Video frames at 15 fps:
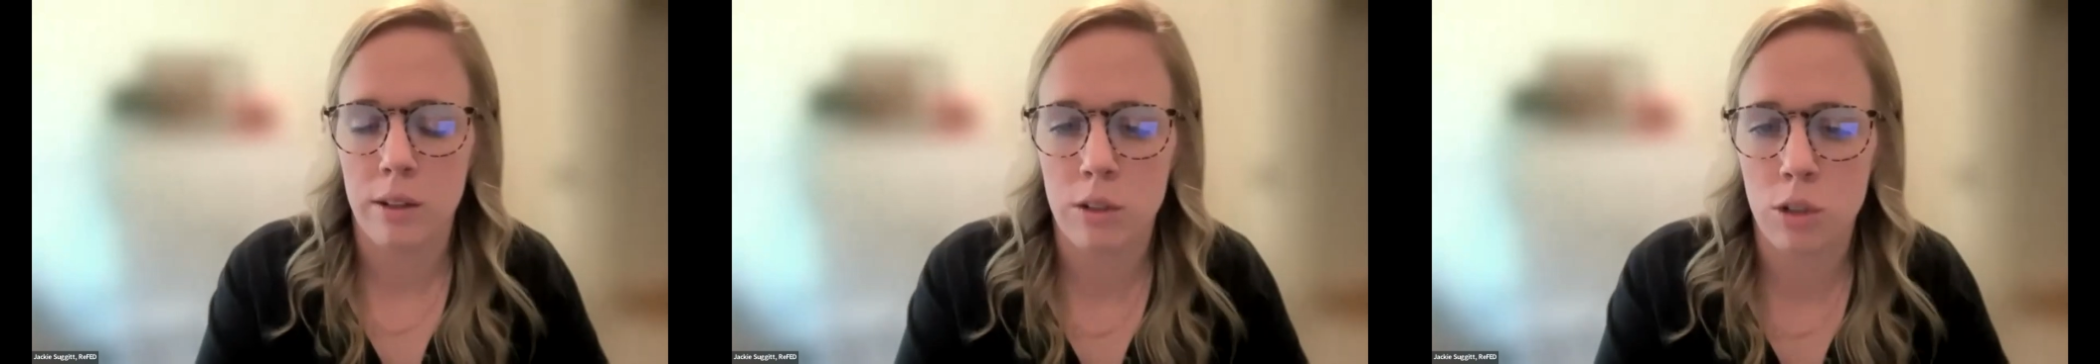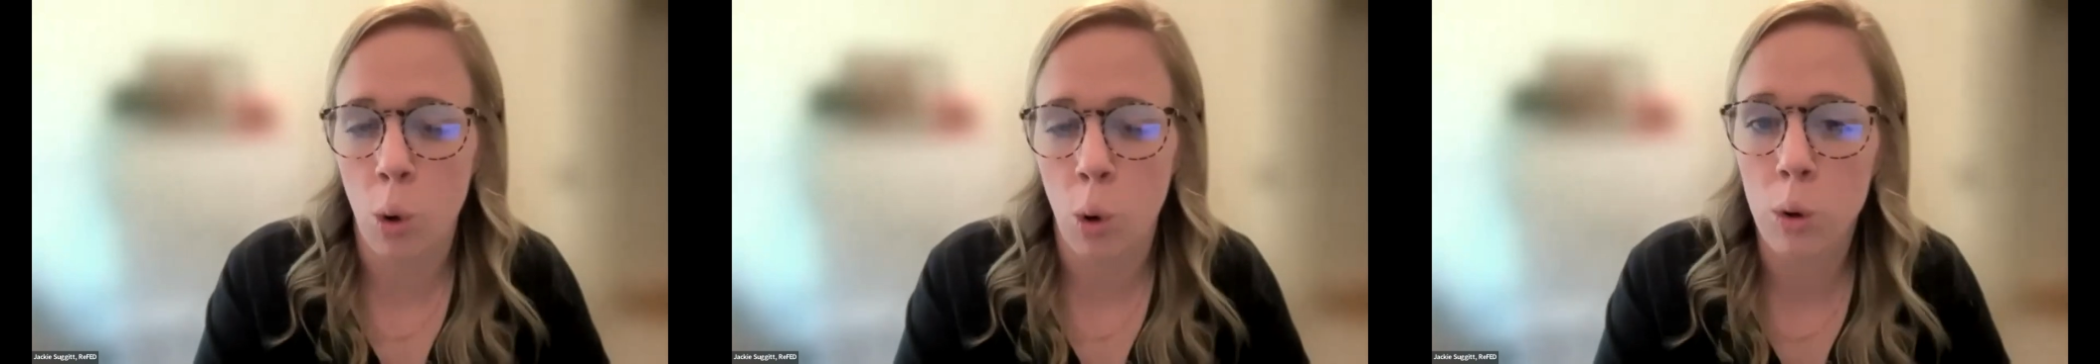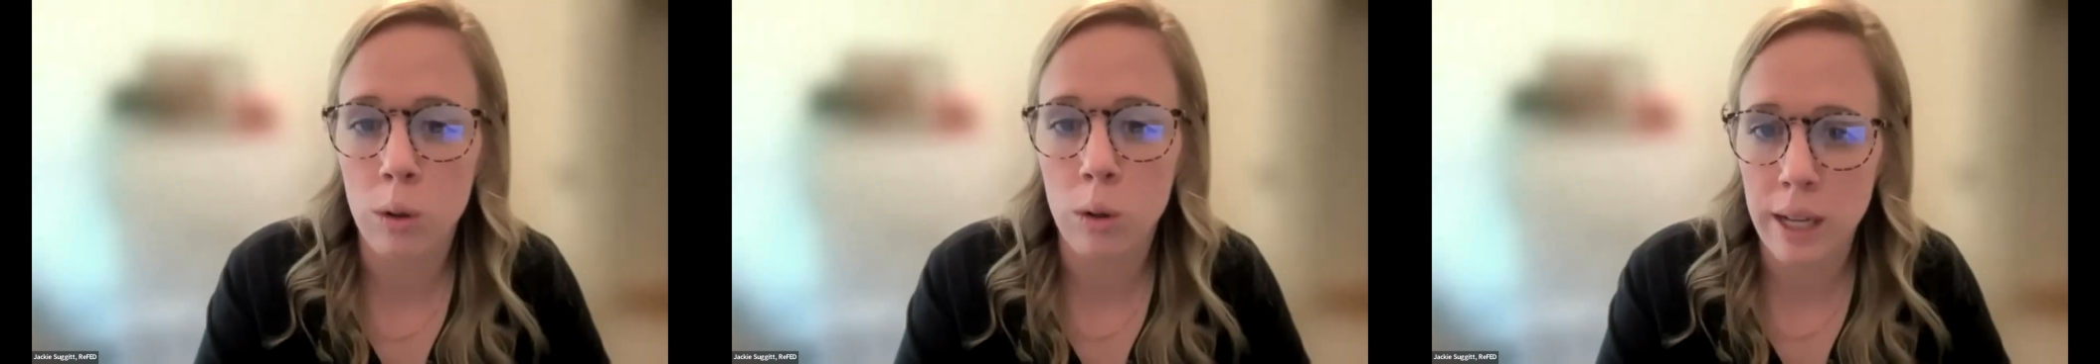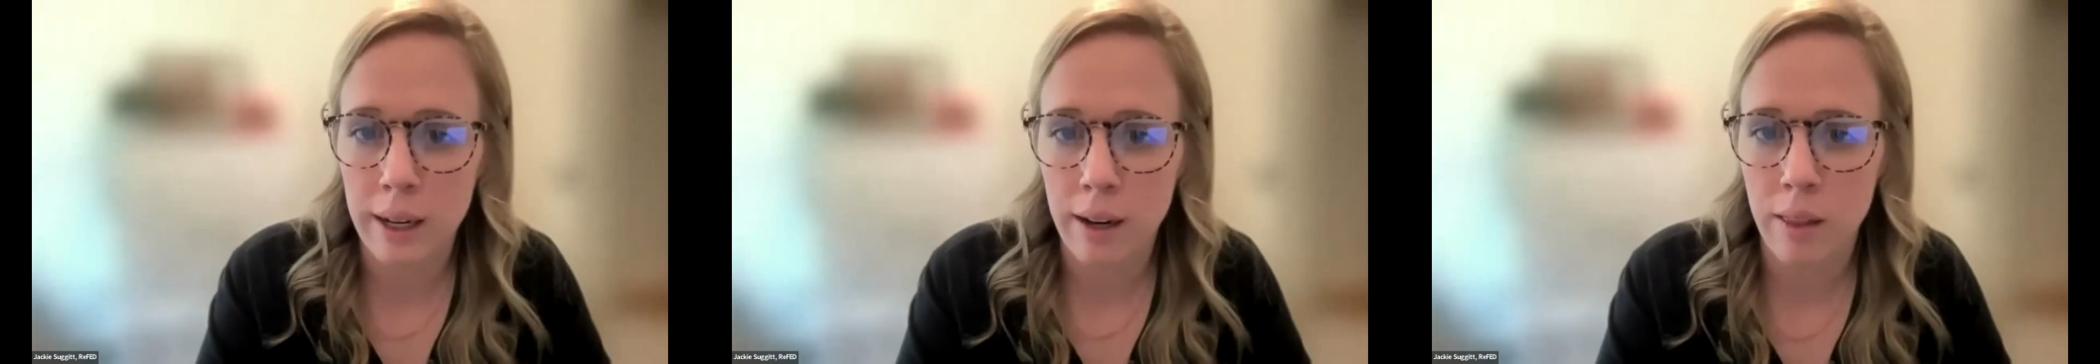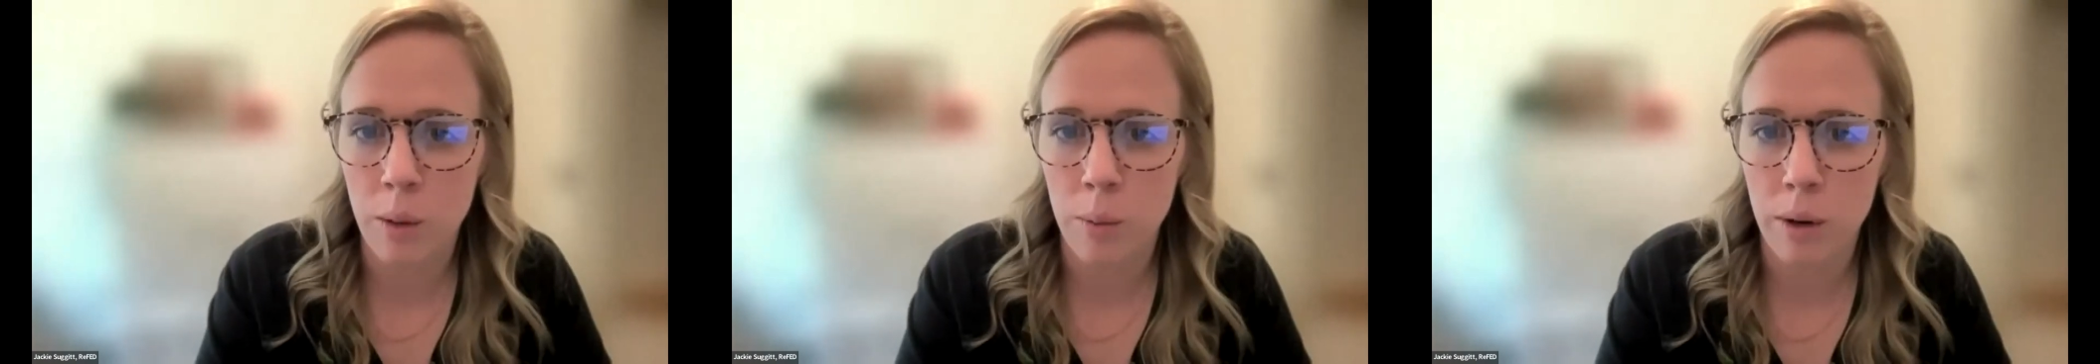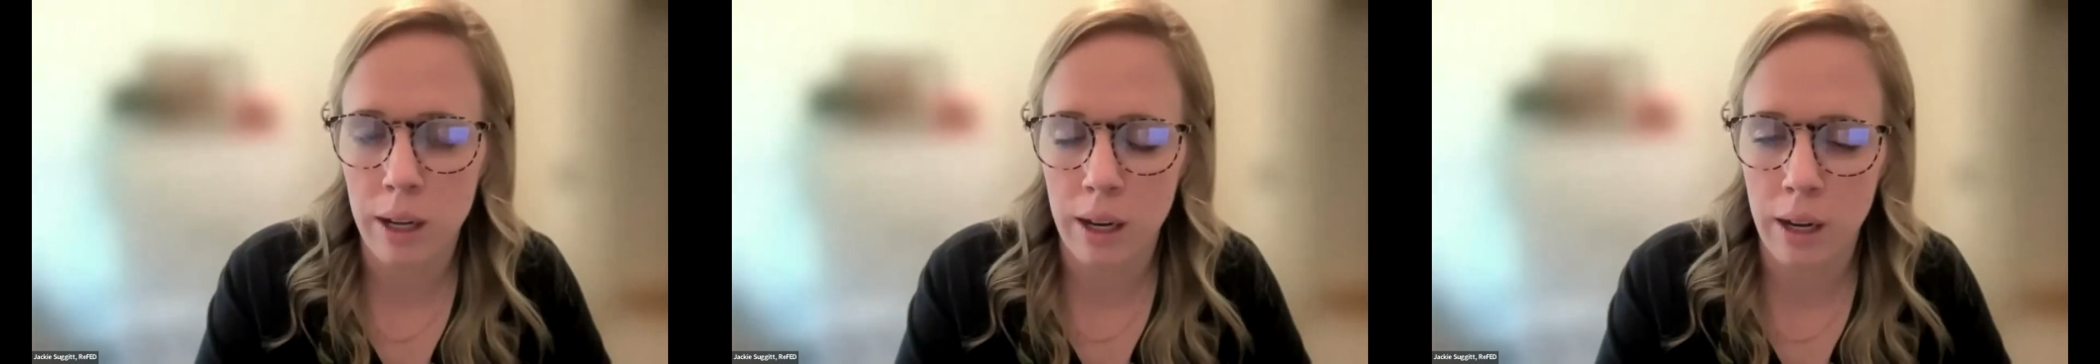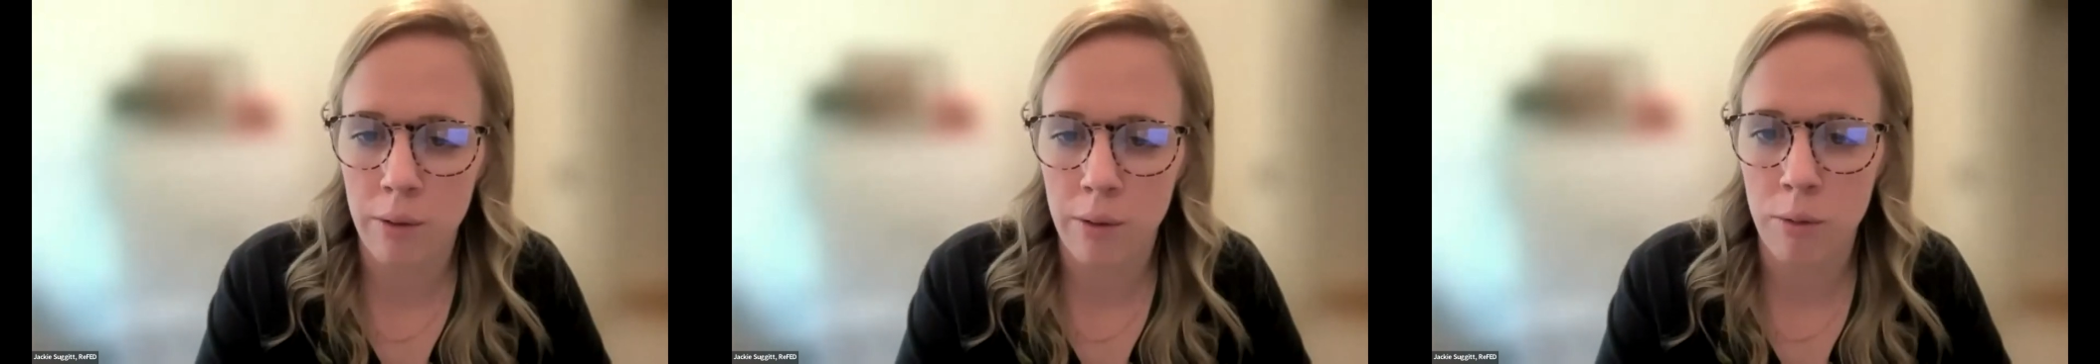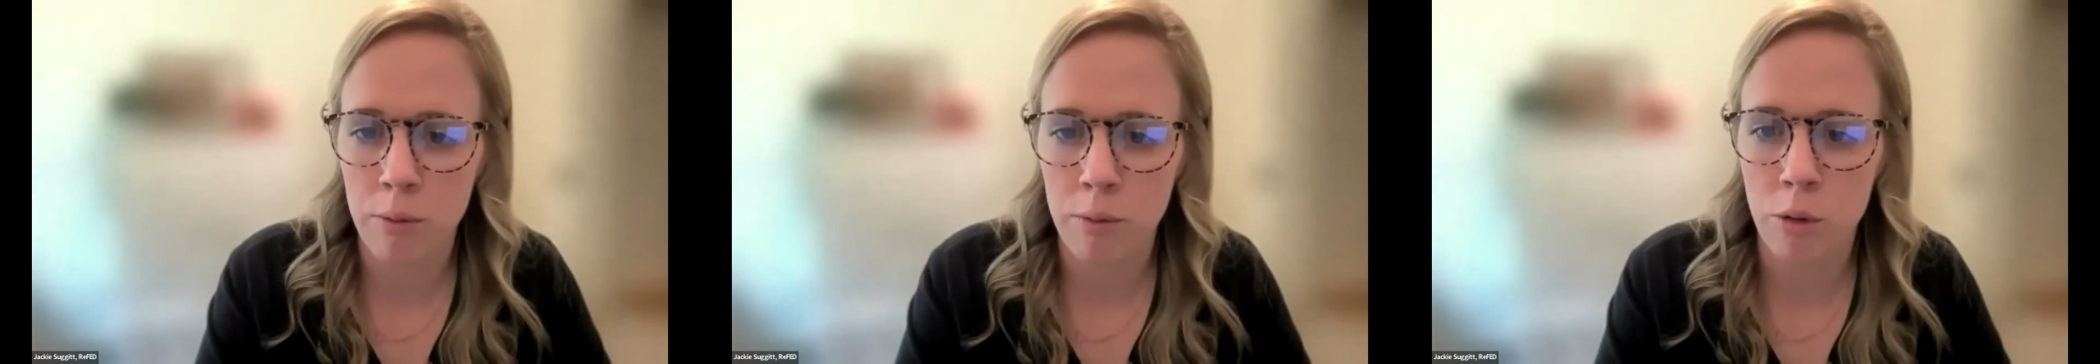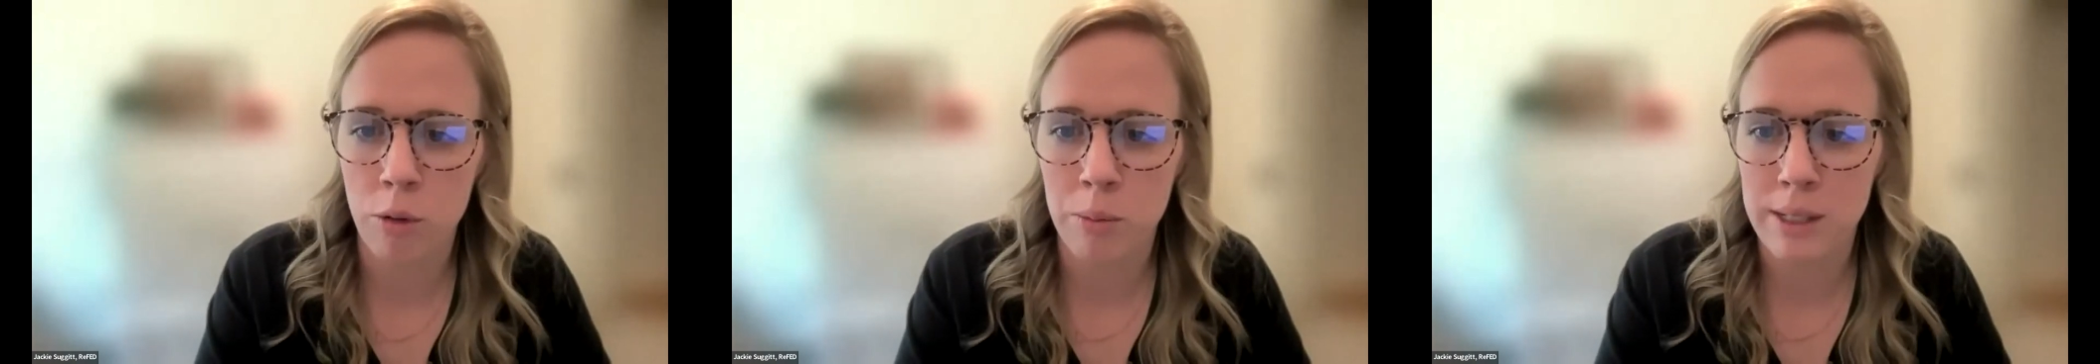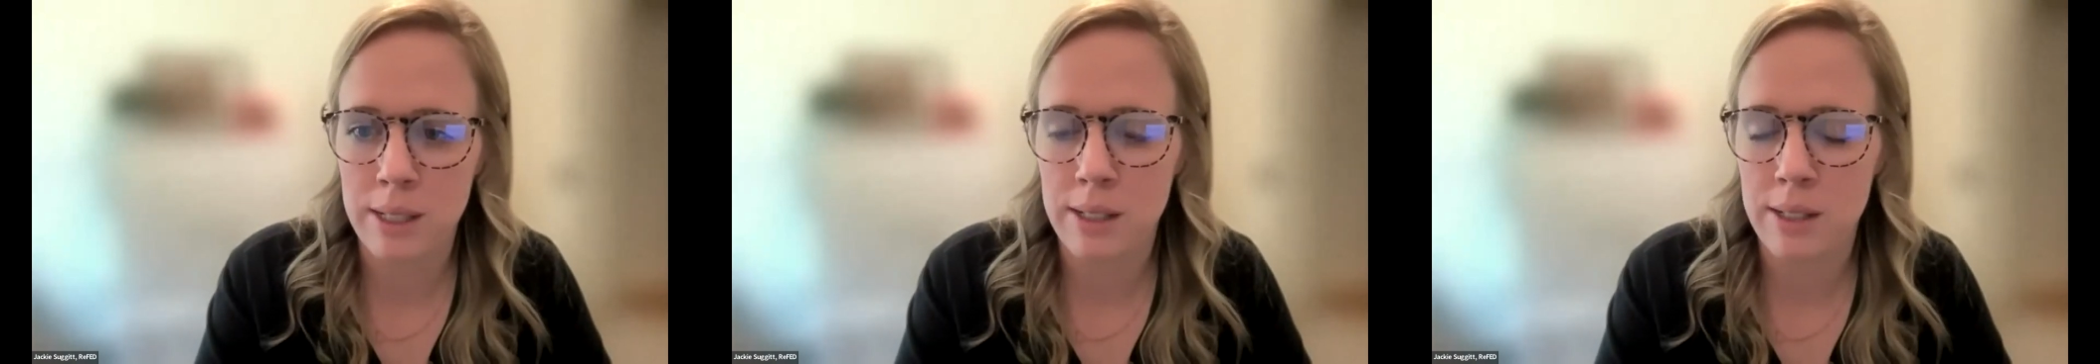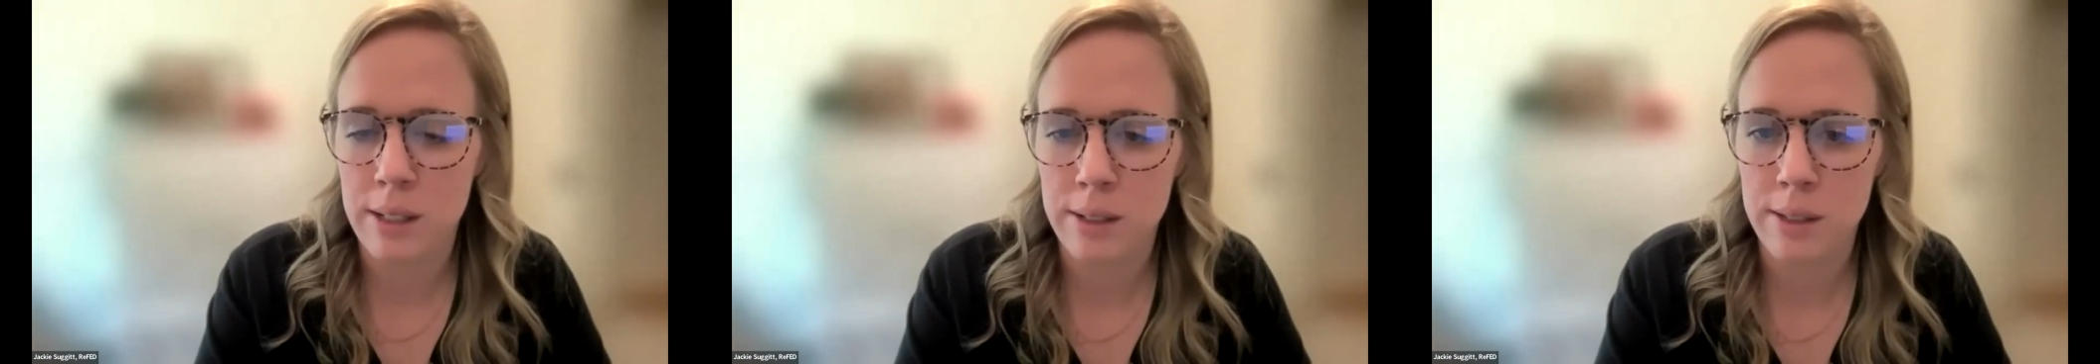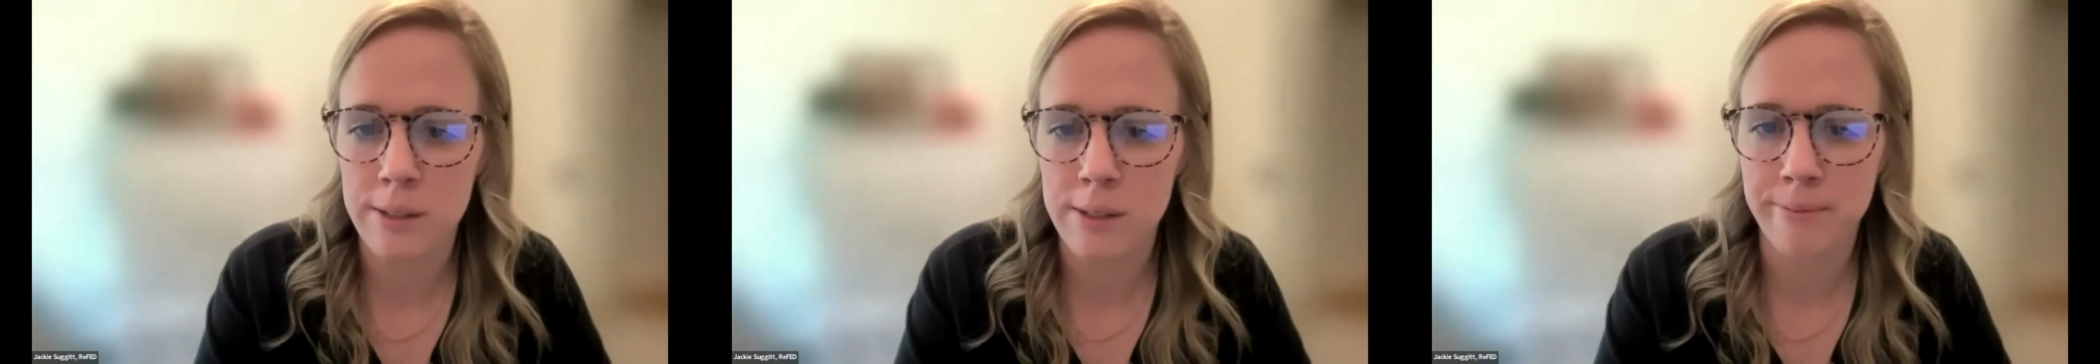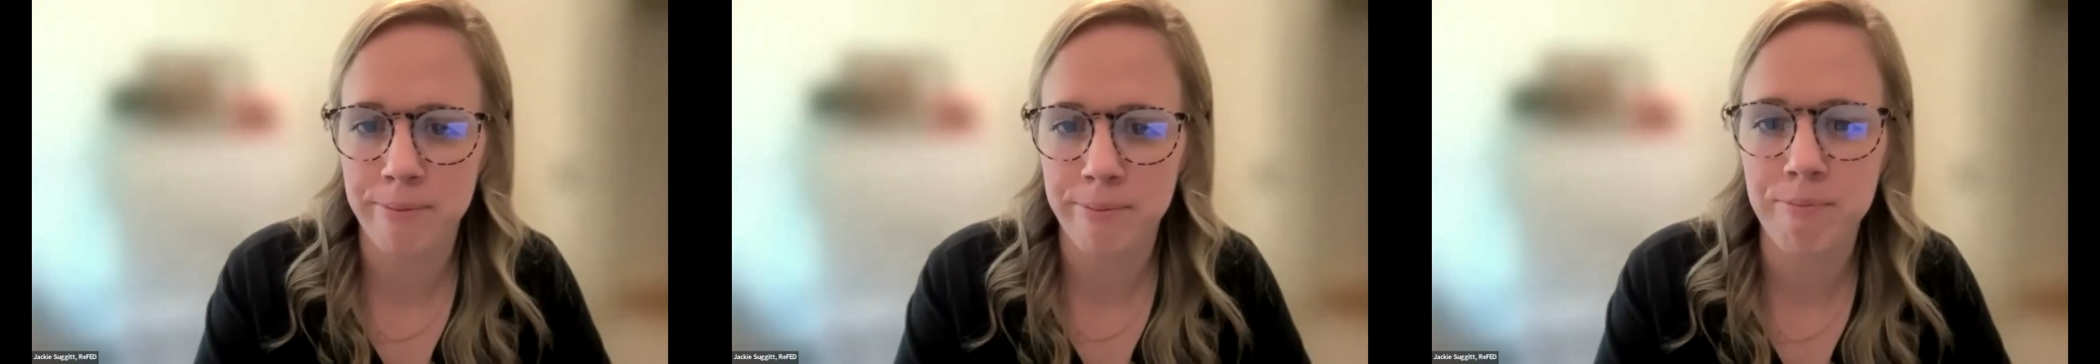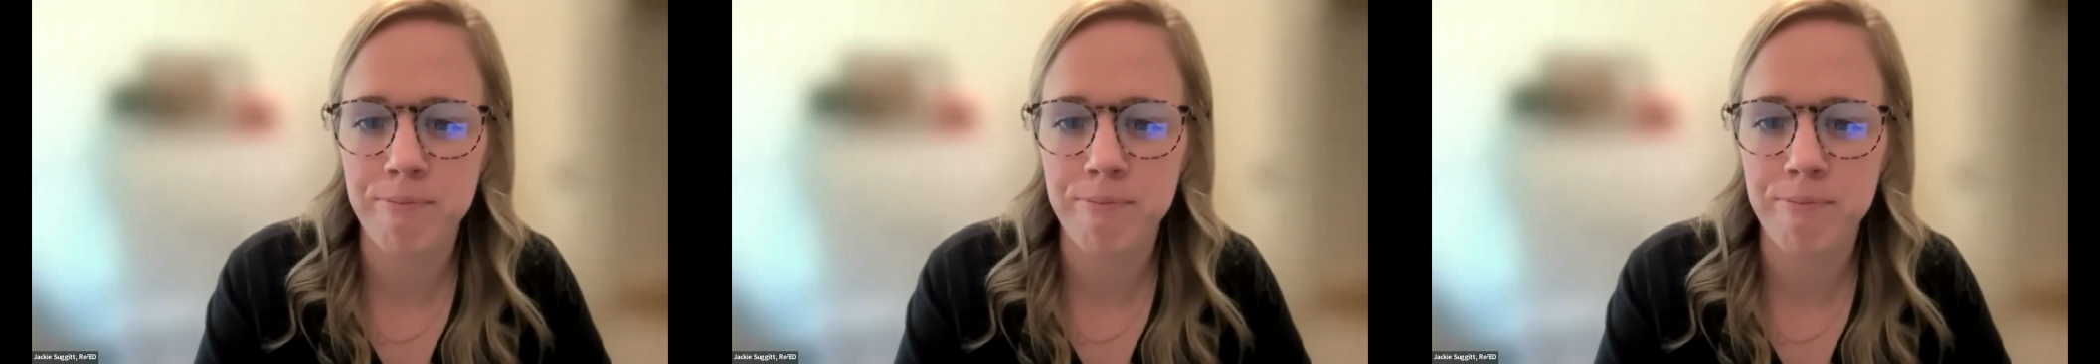total data that we're getting from food businesses?